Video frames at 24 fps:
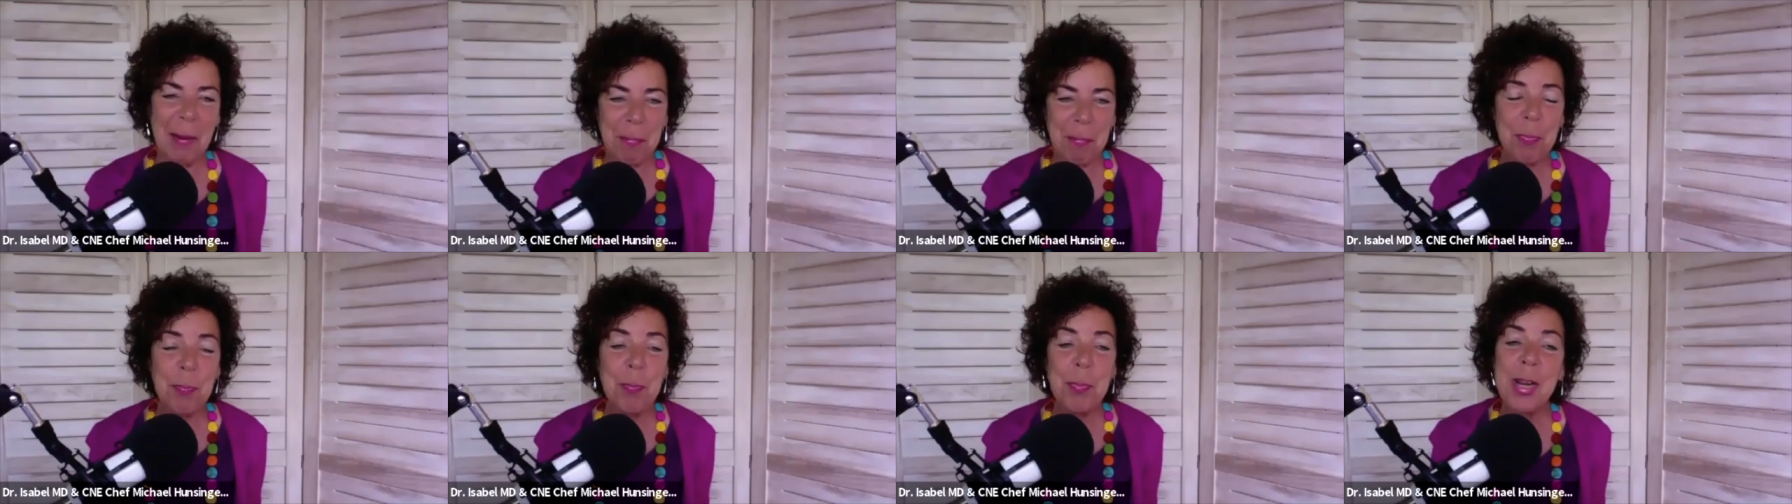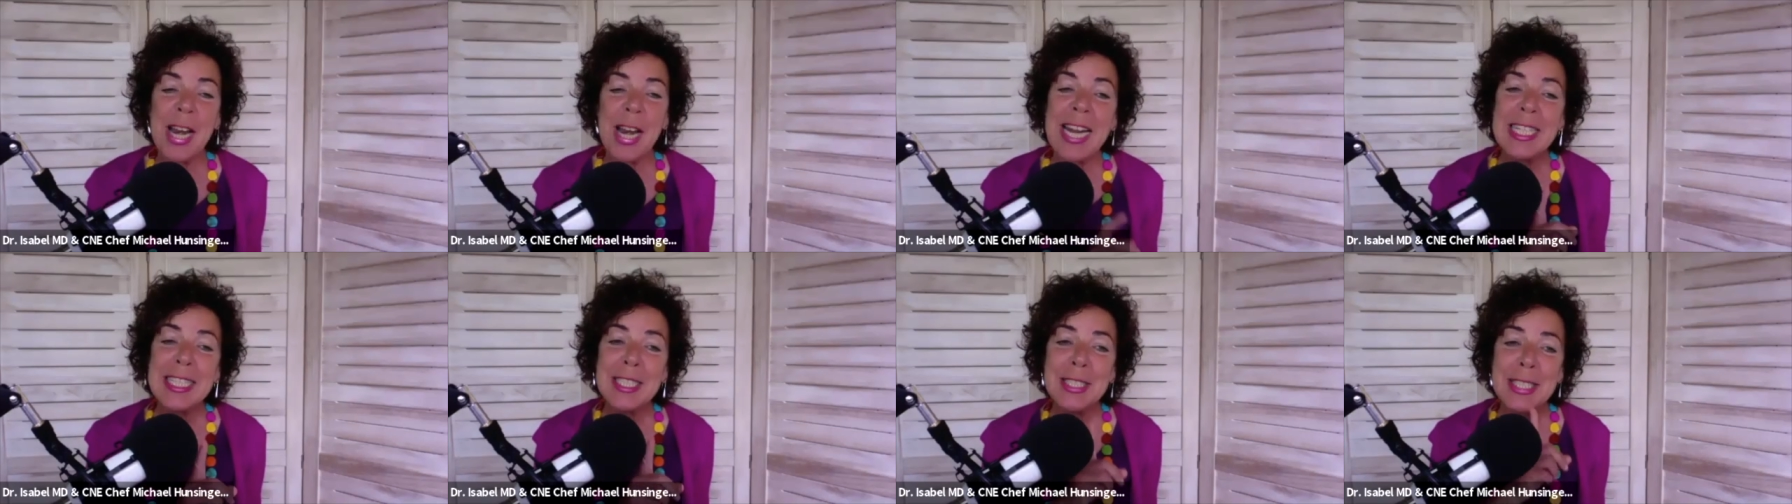But
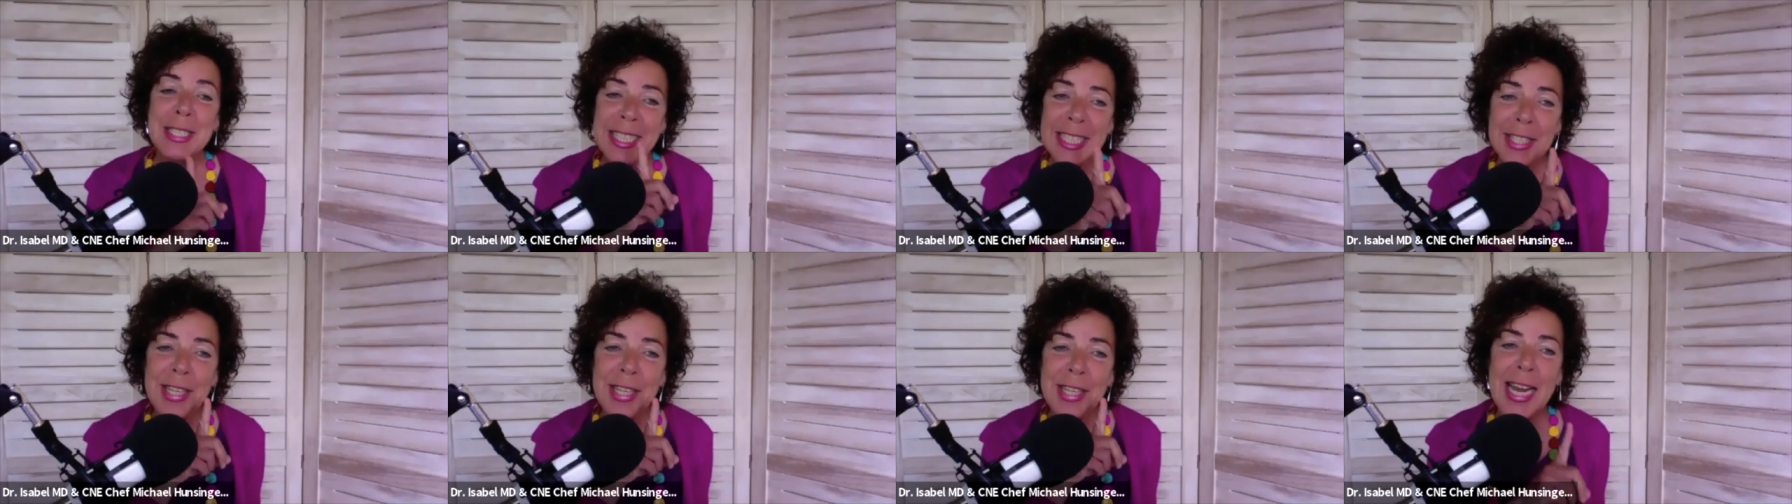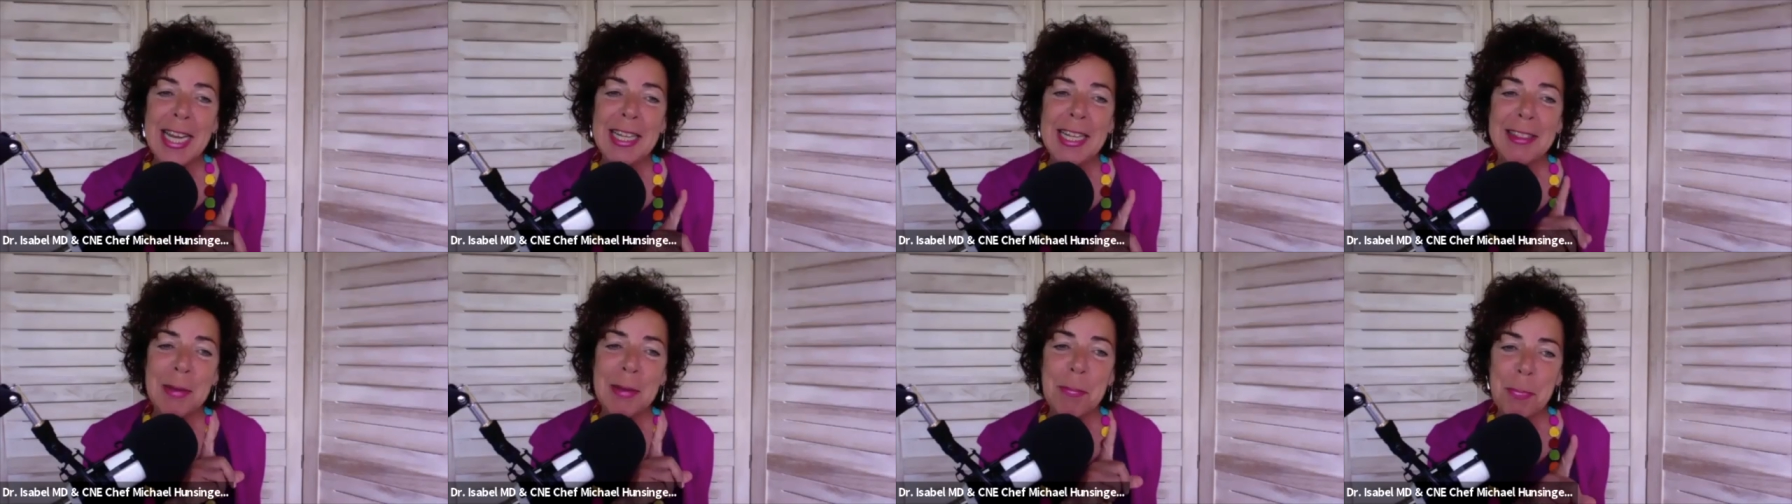I did
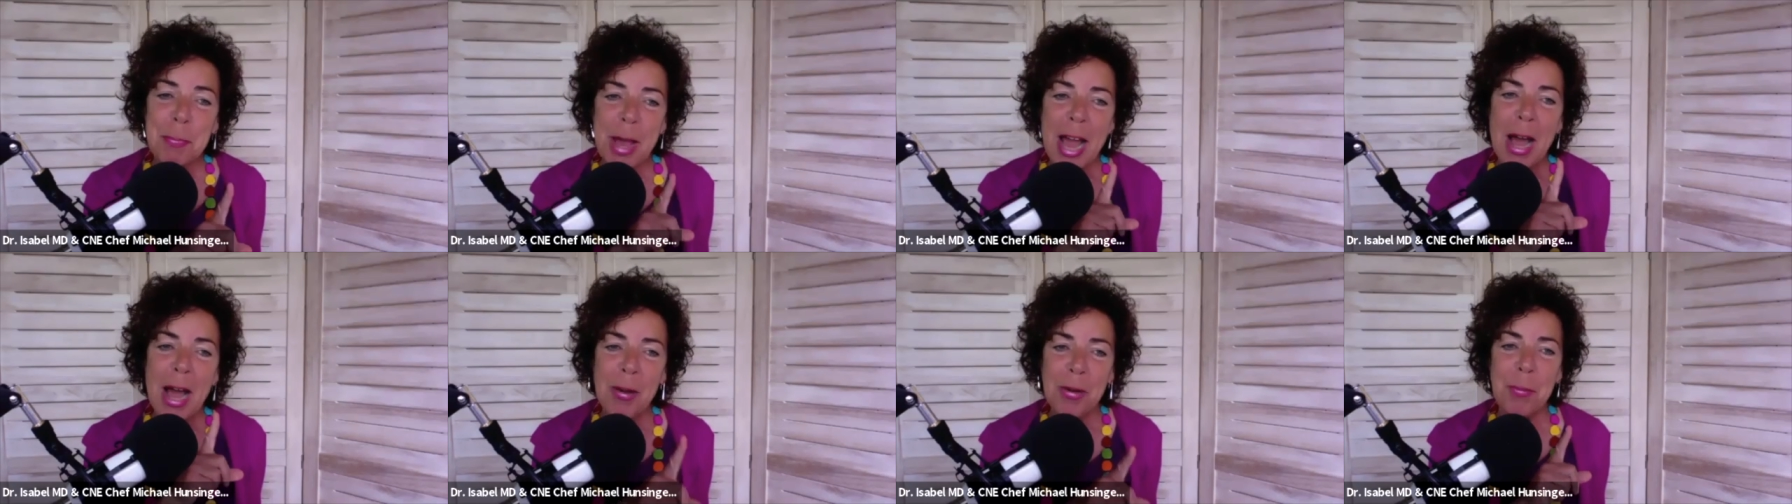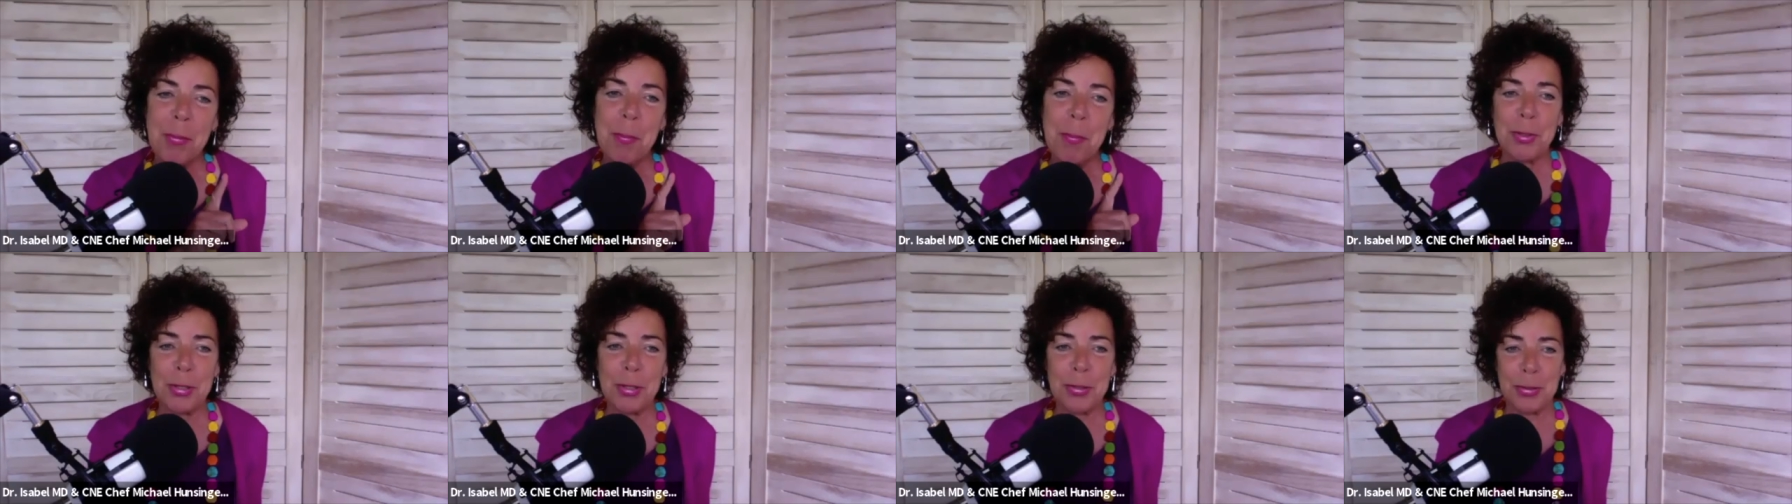like the powder
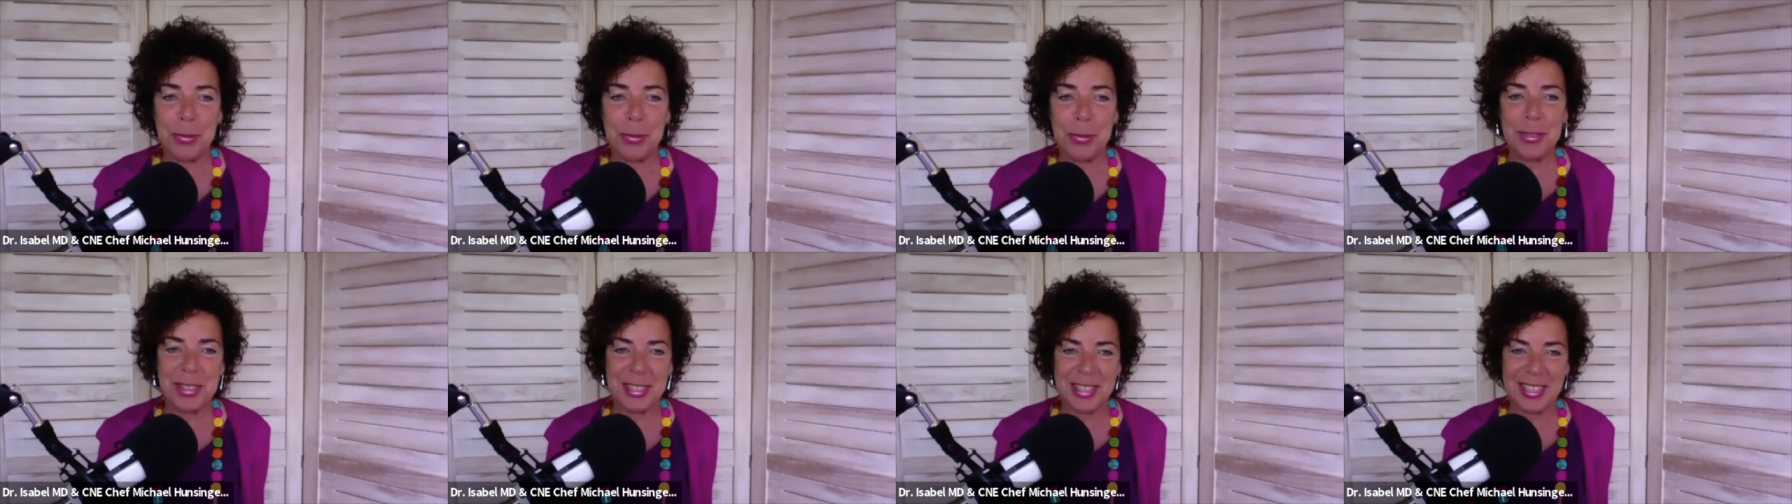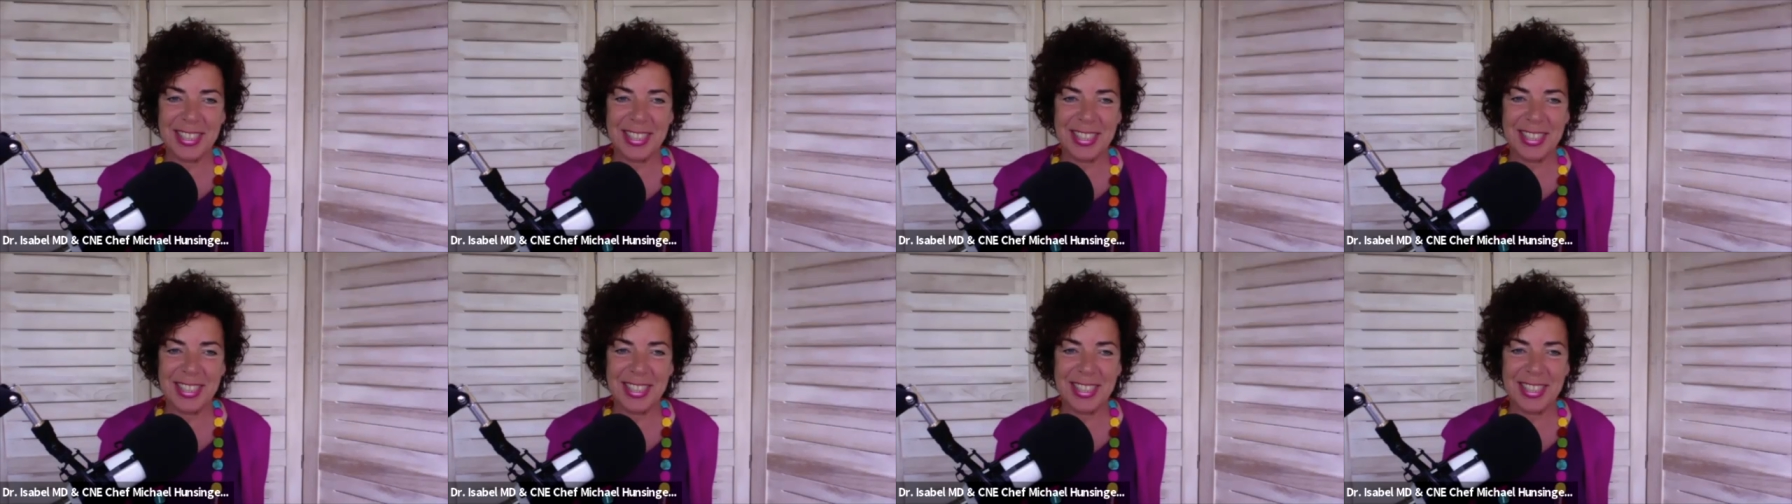blues.